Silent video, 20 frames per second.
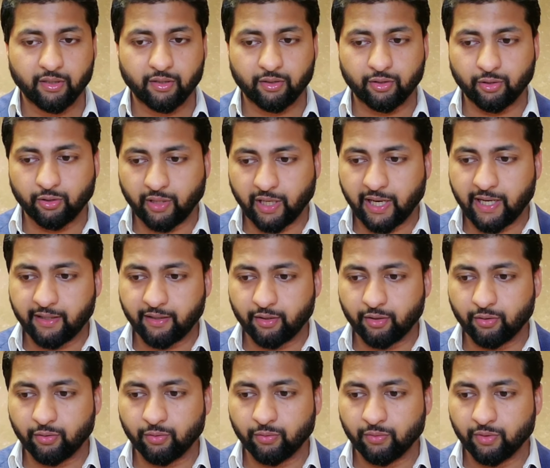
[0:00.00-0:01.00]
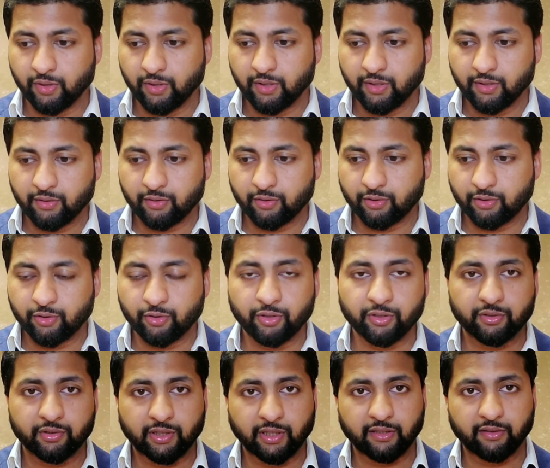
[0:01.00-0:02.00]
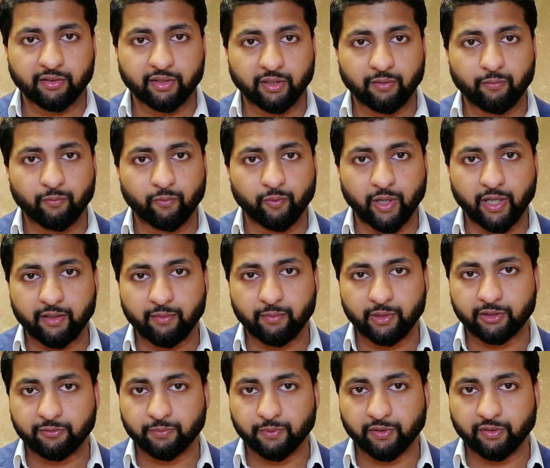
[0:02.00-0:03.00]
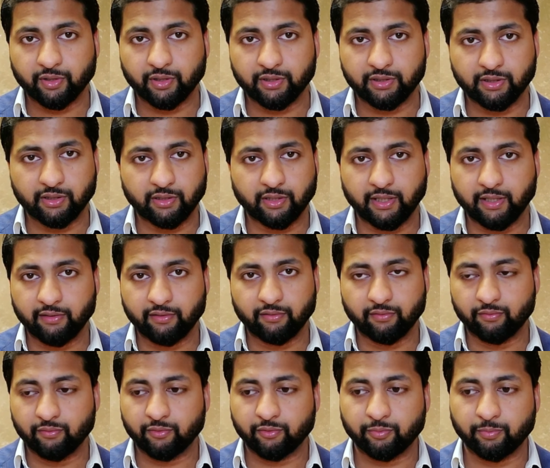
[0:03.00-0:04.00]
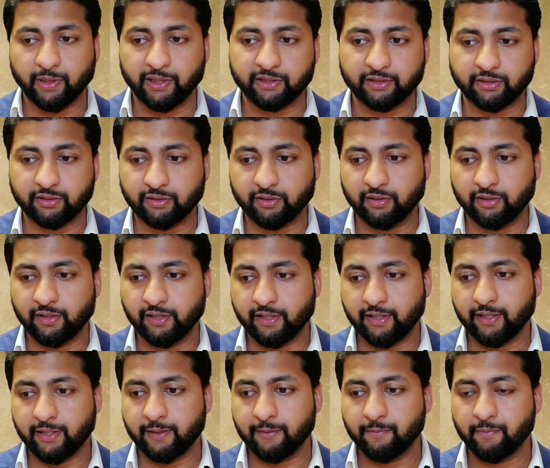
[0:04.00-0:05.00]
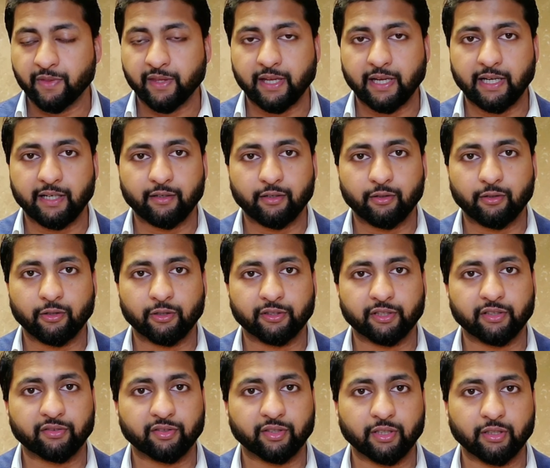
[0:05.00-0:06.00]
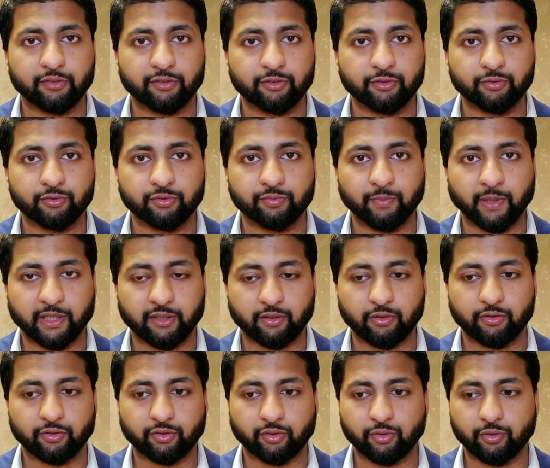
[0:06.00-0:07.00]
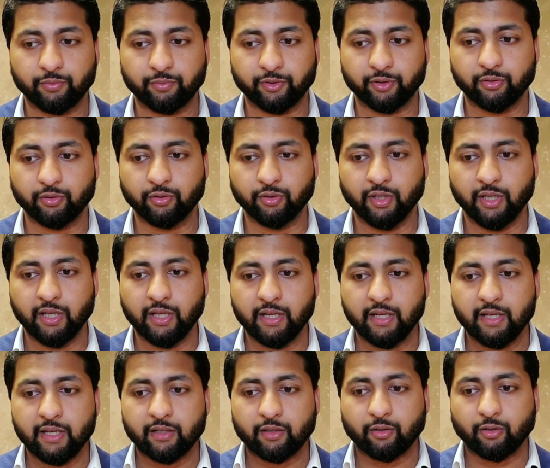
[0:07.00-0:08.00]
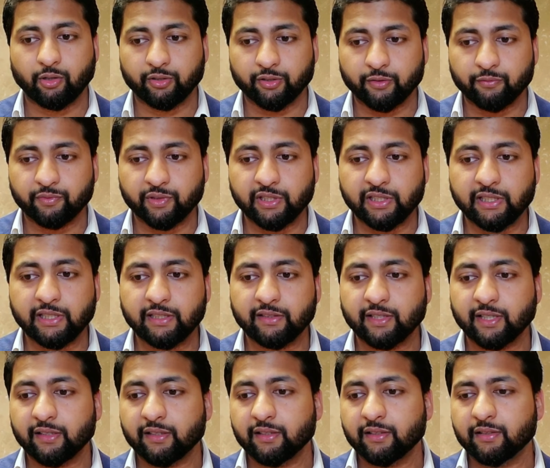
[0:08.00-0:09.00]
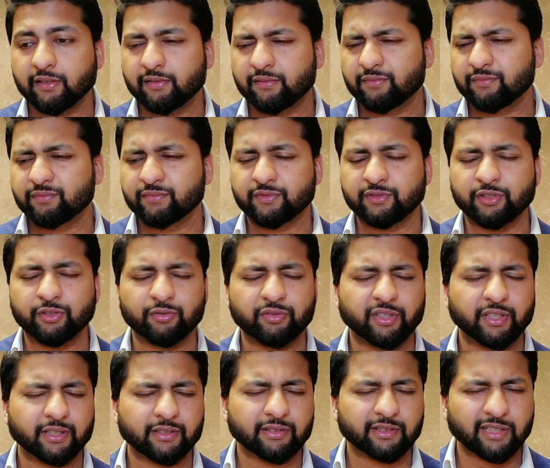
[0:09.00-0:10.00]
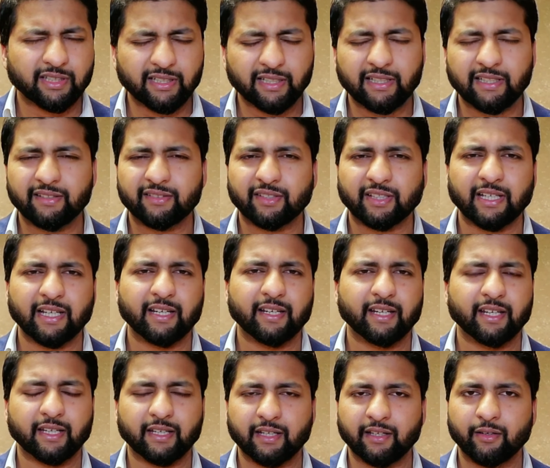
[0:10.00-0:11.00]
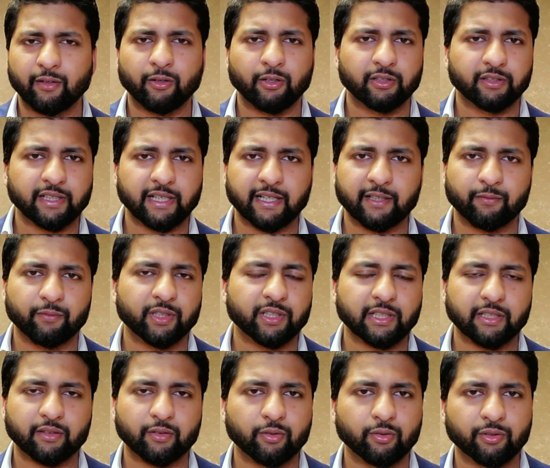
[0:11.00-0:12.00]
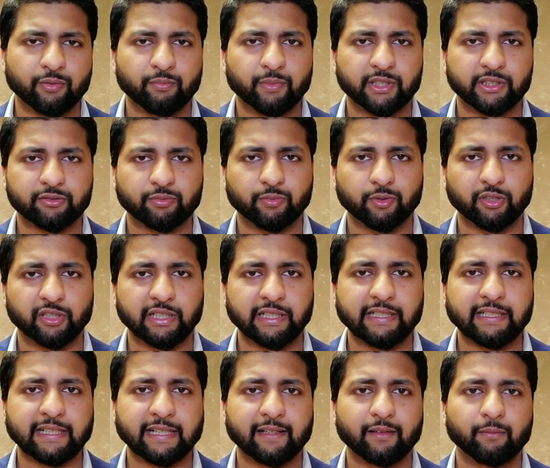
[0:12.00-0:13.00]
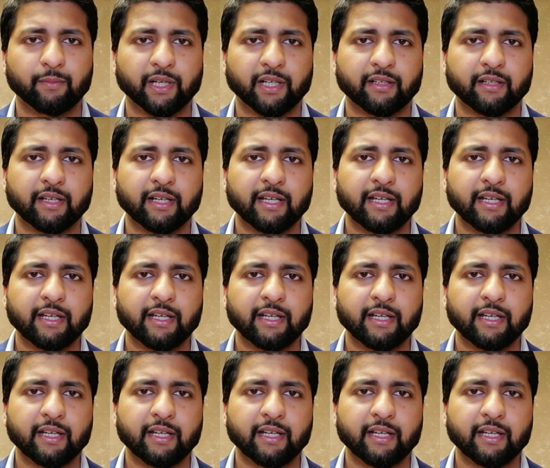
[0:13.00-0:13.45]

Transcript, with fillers: your endo, you're doing things in very much procedure, and especially endodontists now use microscopes. So because of these and using three D scanning and all that, we can go in much more detail. But